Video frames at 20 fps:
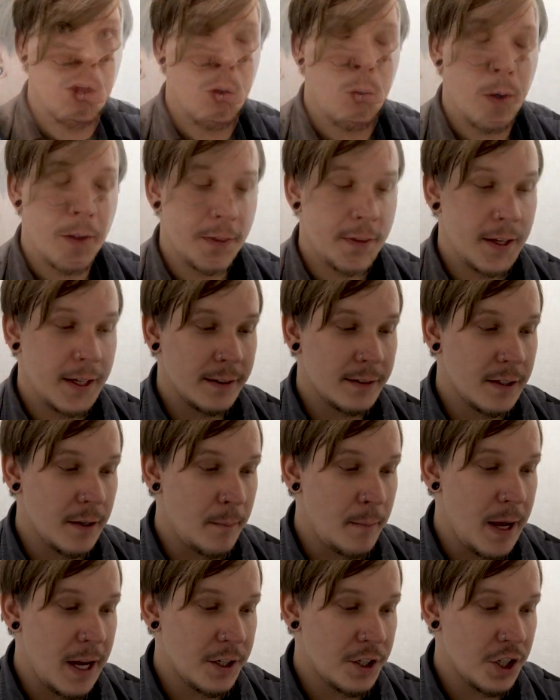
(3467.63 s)
One thing to
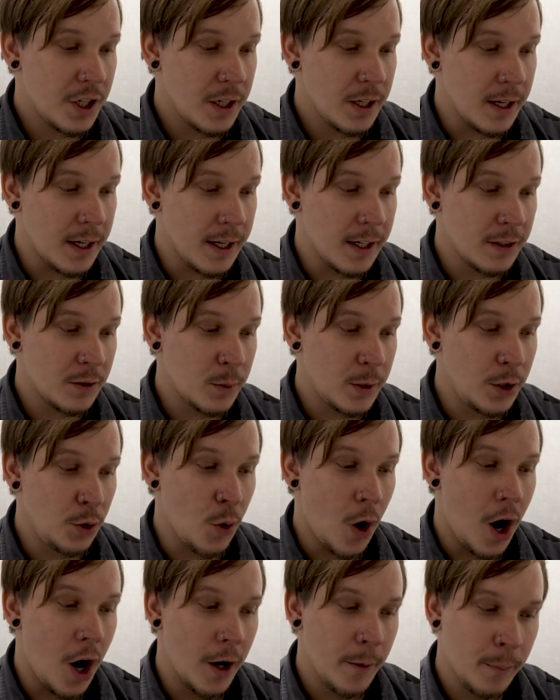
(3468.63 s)
mention is when
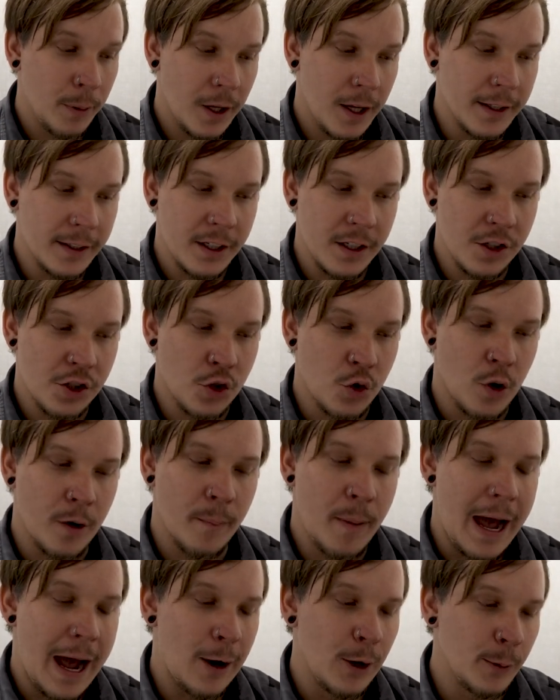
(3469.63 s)
you are plugged into shore
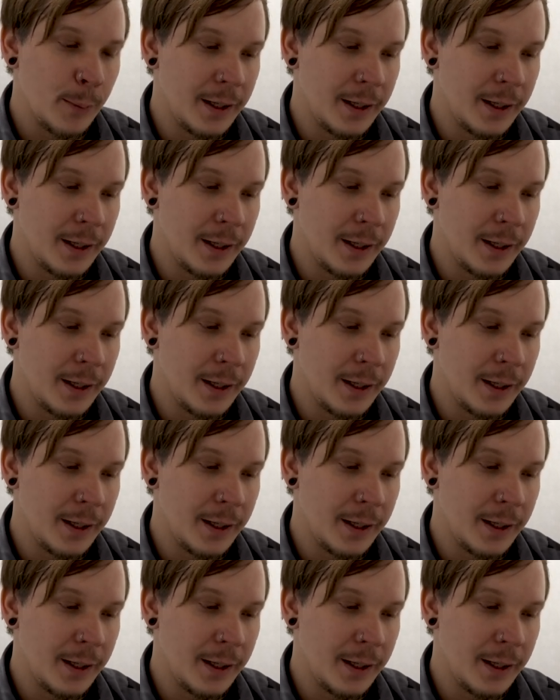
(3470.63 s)
power,